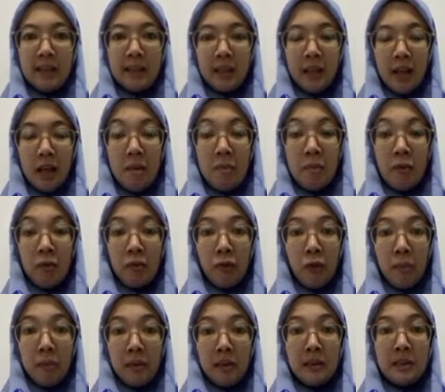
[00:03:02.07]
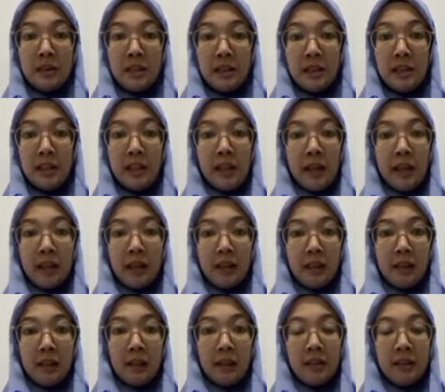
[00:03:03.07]
A key performance
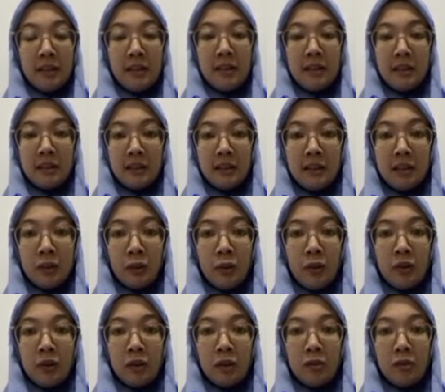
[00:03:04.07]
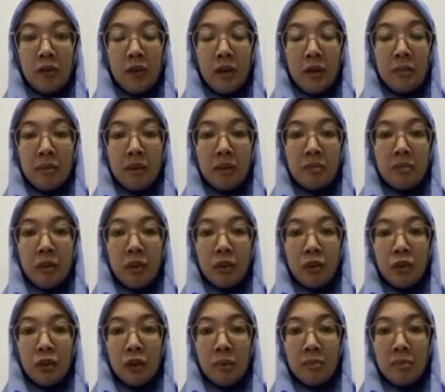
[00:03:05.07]
indicator is a quantifiable
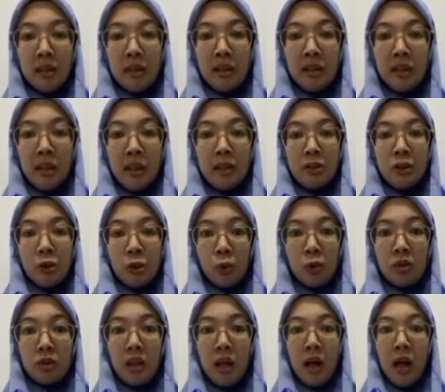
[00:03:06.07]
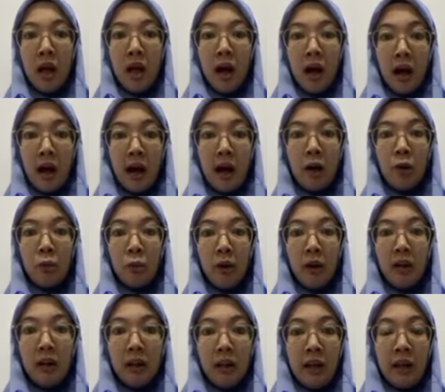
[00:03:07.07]
measurement that shows how
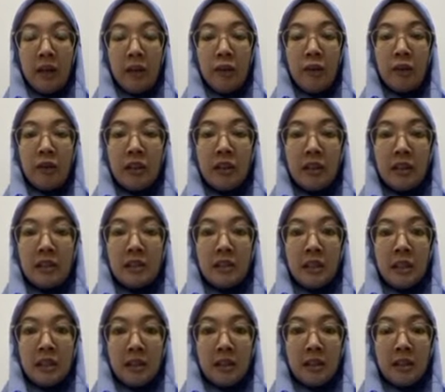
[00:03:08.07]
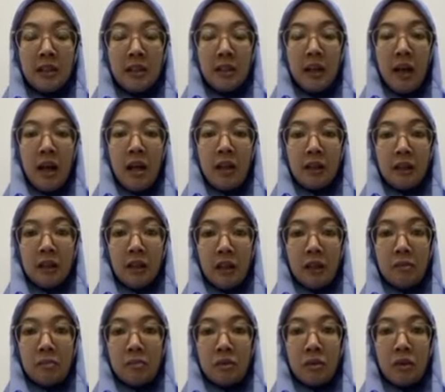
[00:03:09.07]
well an organization,
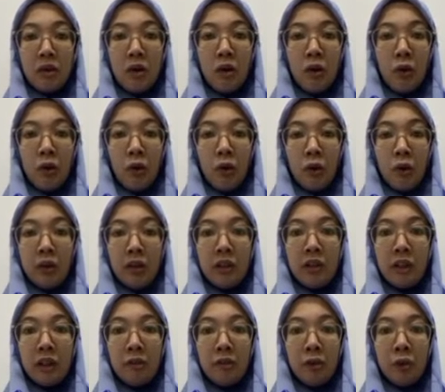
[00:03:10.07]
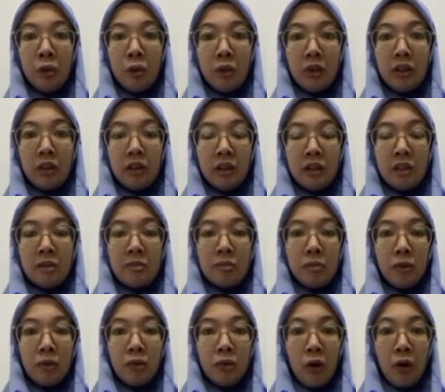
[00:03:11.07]
teams, or individual is
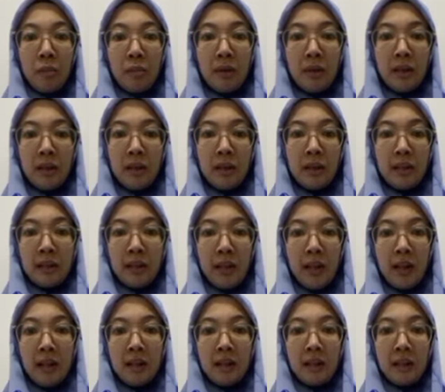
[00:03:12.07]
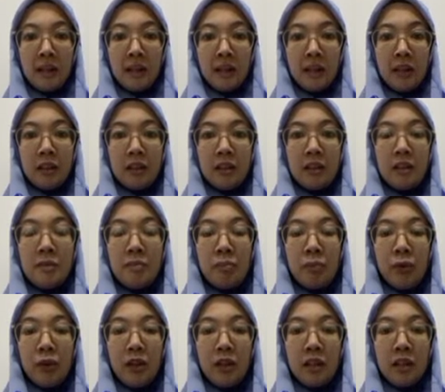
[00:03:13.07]
performing against a
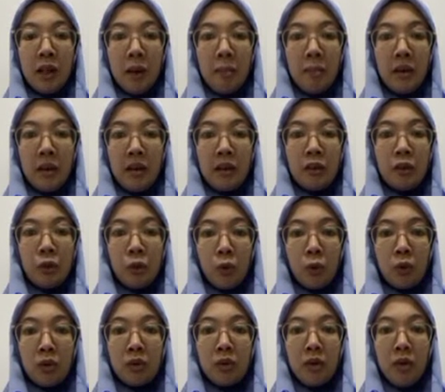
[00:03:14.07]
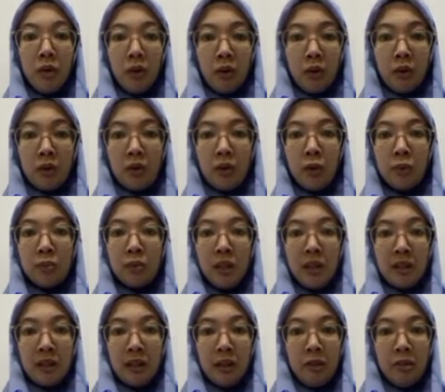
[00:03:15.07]
predetermined goal or
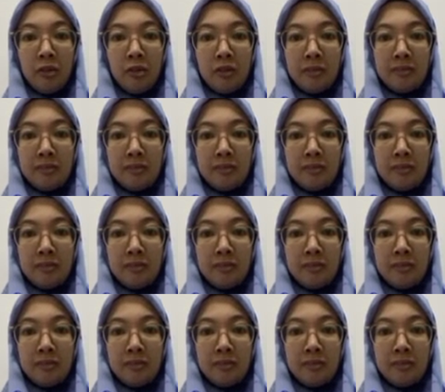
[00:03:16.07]
objective.